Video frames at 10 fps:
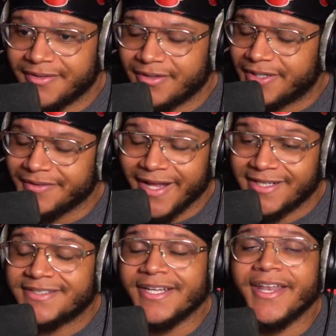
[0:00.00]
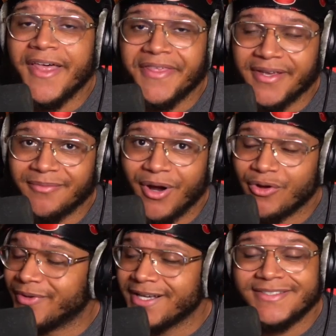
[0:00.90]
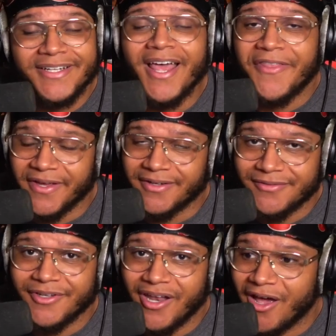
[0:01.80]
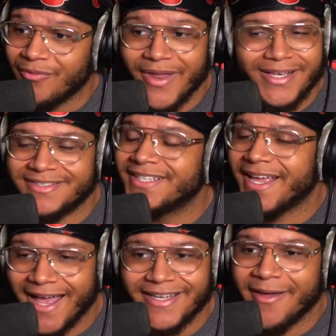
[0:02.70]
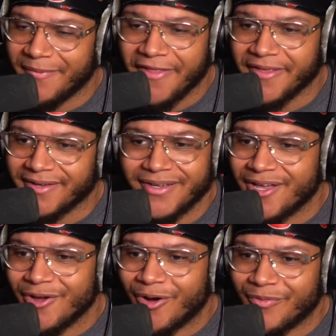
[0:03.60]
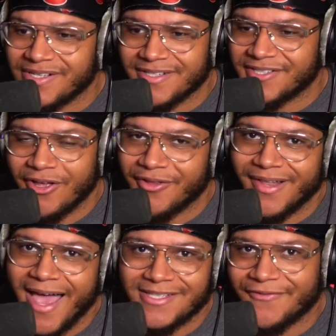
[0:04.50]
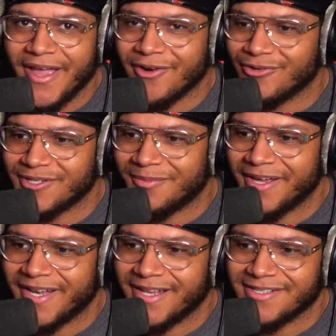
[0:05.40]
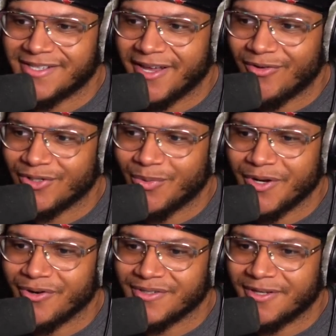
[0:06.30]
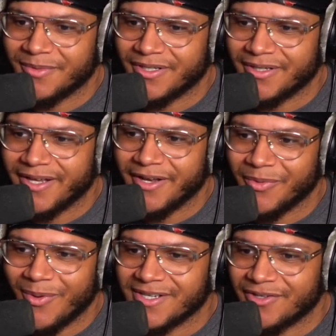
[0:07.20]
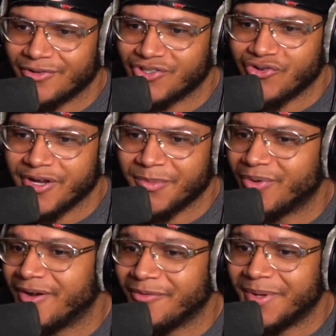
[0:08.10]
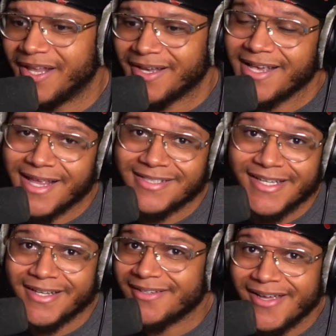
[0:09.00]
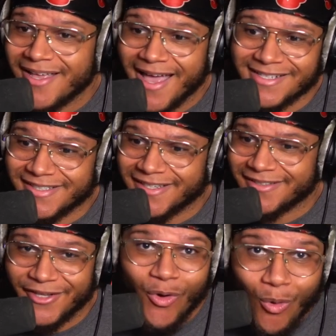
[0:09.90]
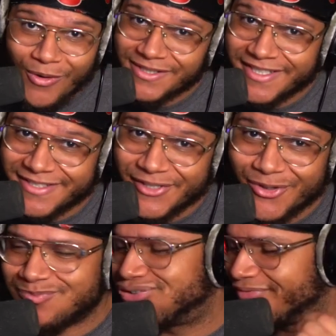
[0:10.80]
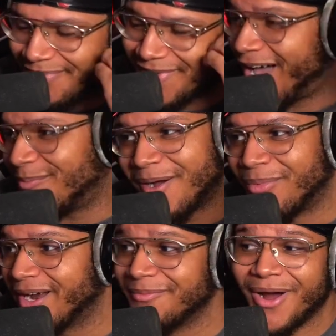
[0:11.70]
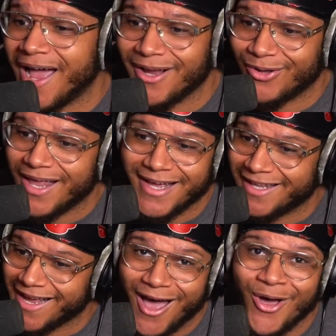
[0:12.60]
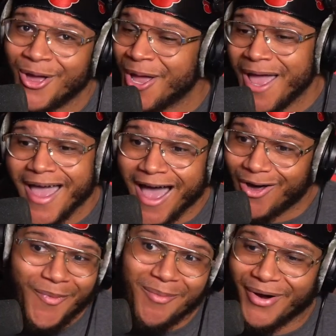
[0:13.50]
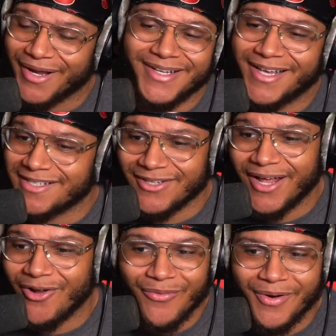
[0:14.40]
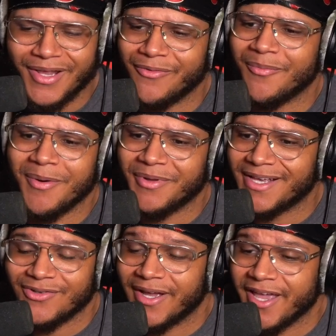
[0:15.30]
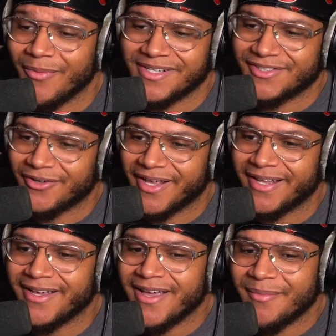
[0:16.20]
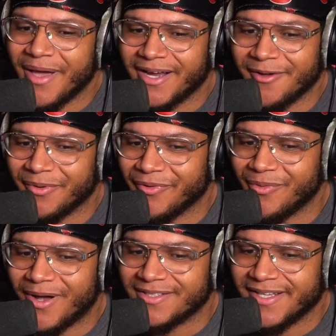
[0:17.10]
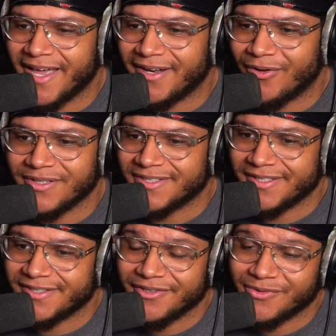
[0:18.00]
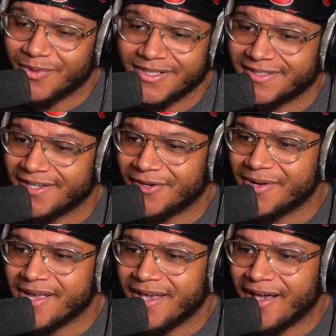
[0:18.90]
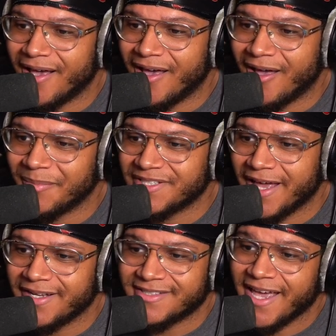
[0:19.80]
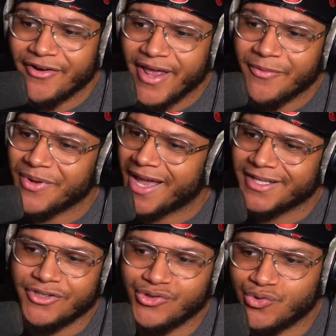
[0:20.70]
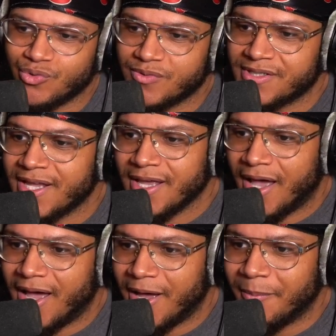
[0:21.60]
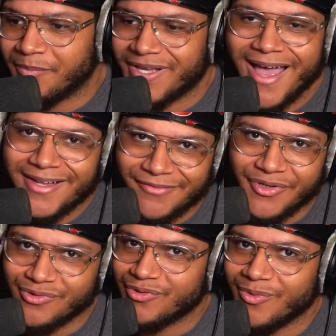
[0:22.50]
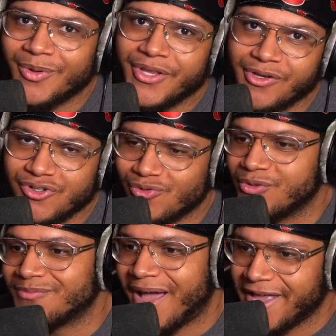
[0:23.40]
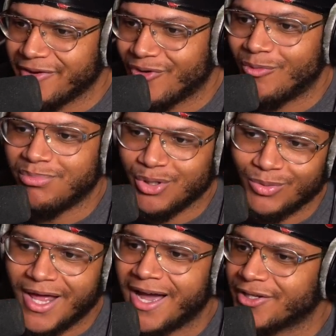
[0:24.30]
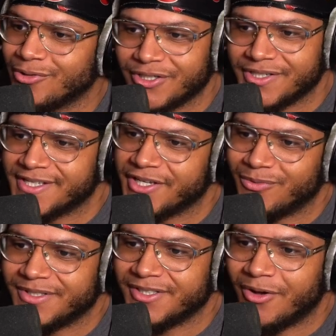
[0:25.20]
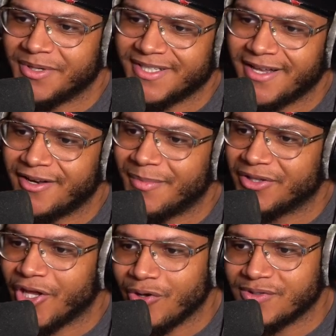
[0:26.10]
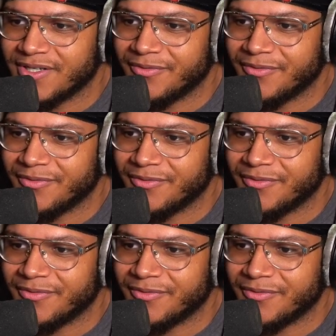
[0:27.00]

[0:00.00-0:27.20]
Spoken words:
next to nothing, bro. Next to nothing, you know, next to goddamn nothing. I recently saw the last fight or something like that, just like on Twitter or something, and we watched it on stream or whatever. But like, that's it. The core shit too, out my brain, bro. I ain't gonna lie, like out of my brain. So I don't really remember that, so I can't wait to start that back up and rewatch that. Only seen the series once, so I'm excited. Saturday we got the usuals, kind of usual. Well, the usuals, My Hero, Blue Lock, those are continuing, so I'm excited about those